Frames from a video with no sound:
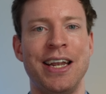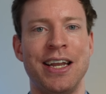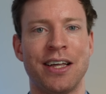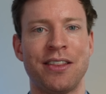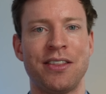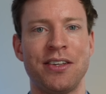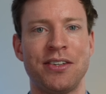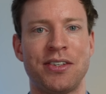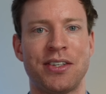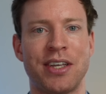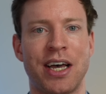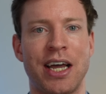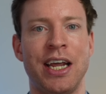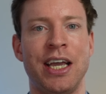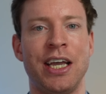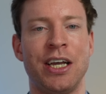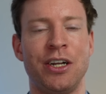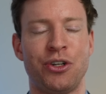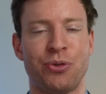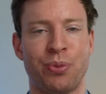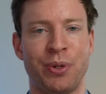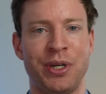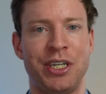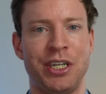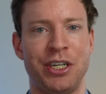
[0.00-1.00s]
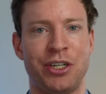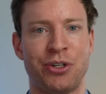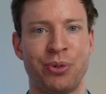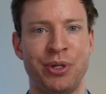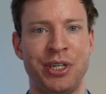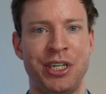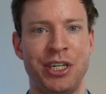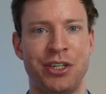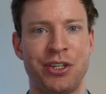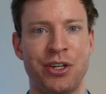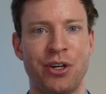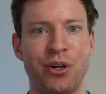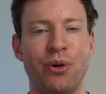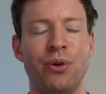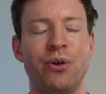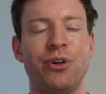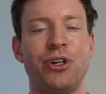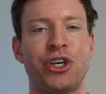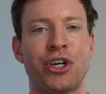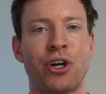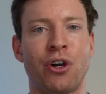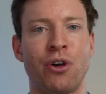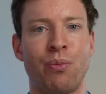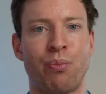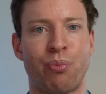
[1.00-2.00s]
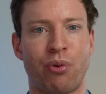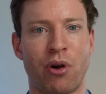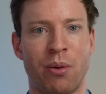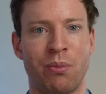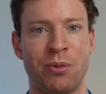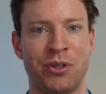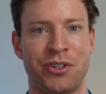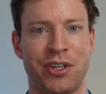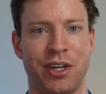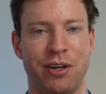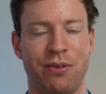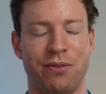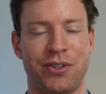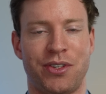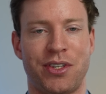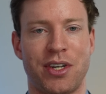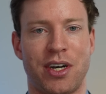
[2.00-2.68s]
another study in twenty twenty-two showed promising